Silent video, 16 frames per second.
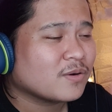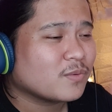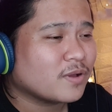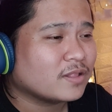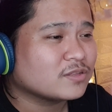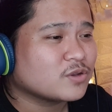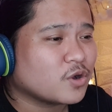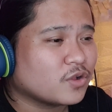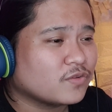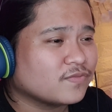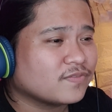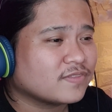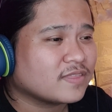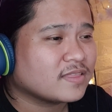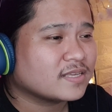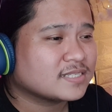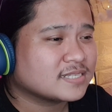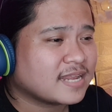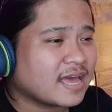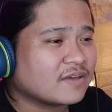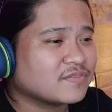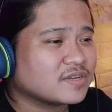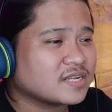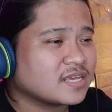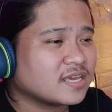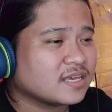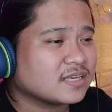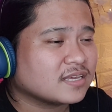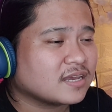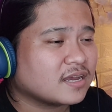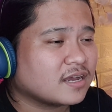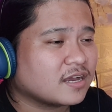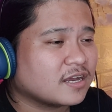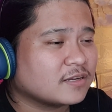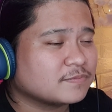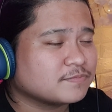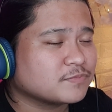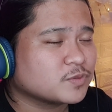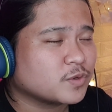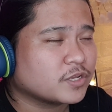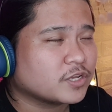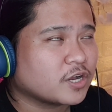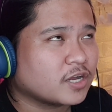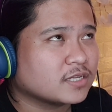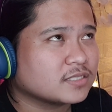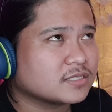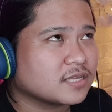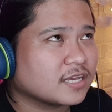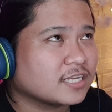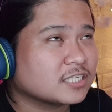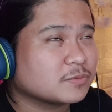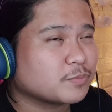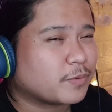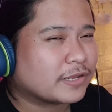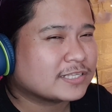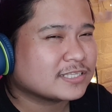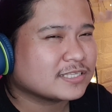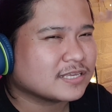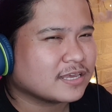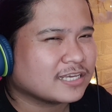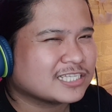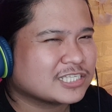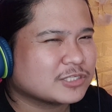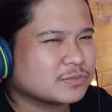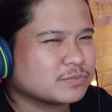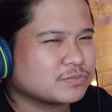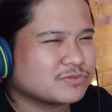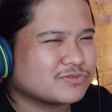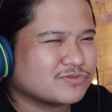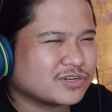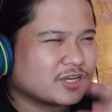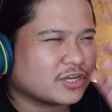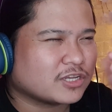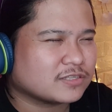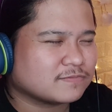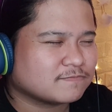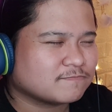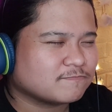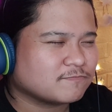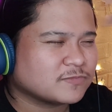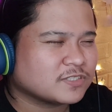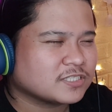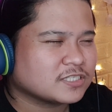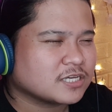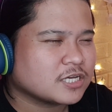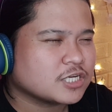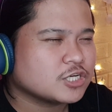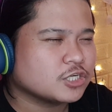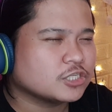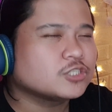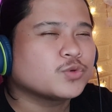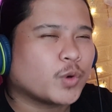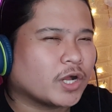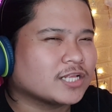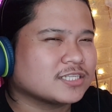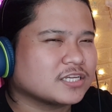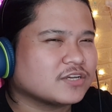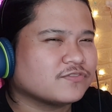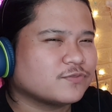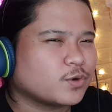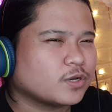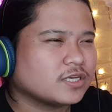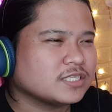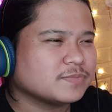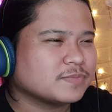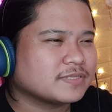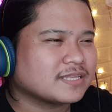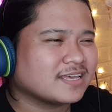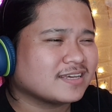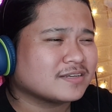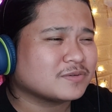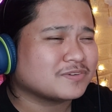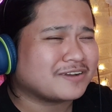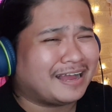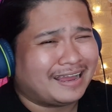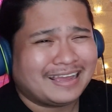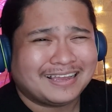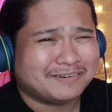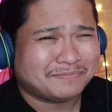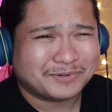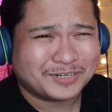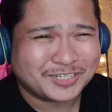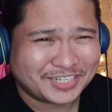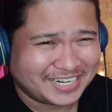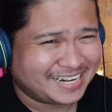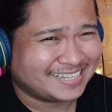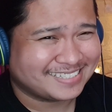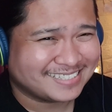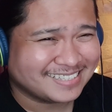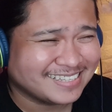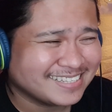Well, golf doesn't have any um, what do you call it? Express, ex, what do you call it? Good quality of voice, but like I appreciate it.